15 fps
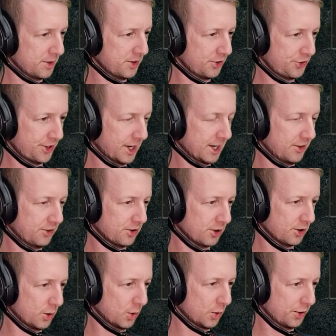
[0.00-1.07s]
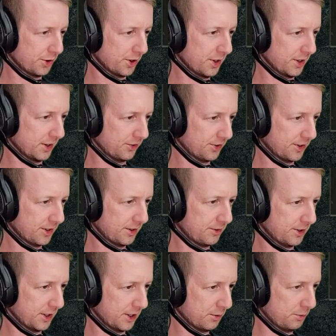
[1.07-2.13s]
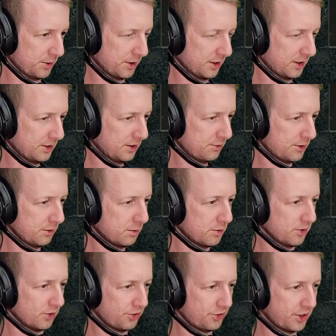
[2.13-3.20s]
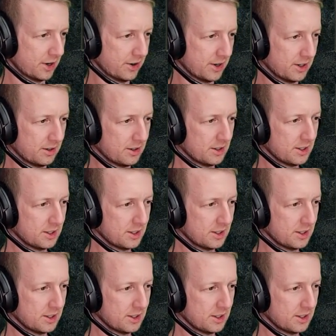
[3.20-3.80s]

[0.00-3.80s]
and the Shays got caught early, so that really helped me. Did really well with his Chariot